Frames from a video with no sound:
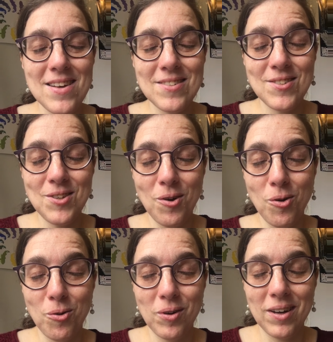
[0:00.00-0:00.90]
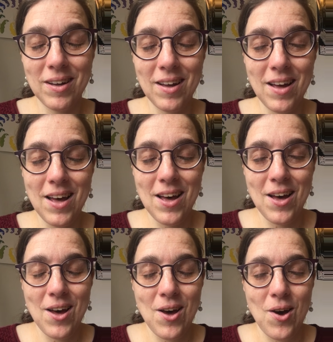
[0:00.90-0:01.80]
So
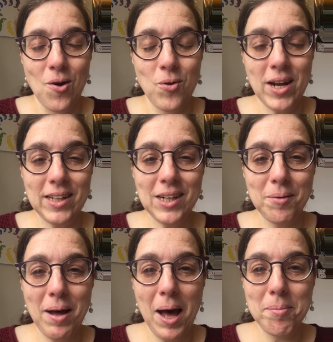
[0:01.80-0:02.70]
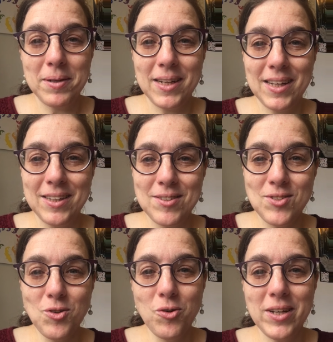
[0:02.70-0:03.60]
what ended up happening in the
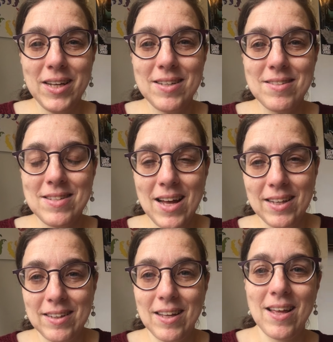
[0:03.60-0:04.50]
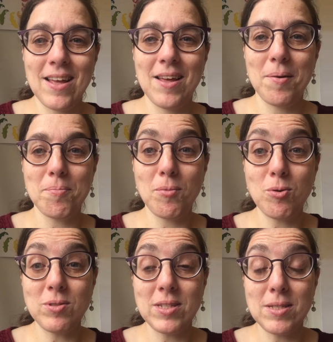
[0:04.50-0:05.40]
story is that
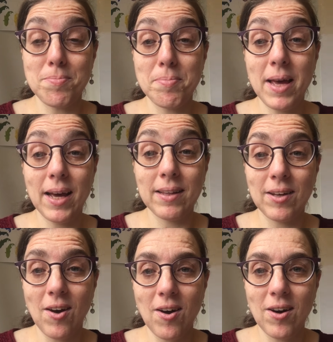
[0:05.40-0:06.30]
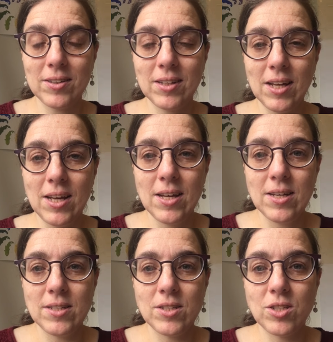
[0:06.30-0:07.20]
Moses begged God
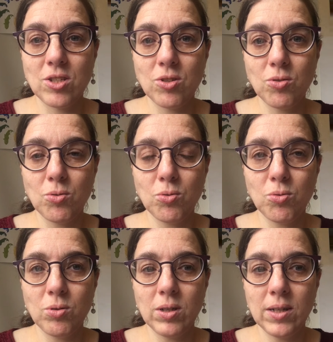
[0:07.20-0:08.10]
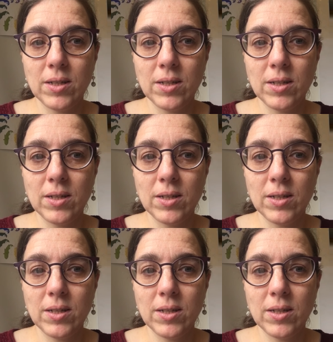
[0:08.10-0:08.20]
to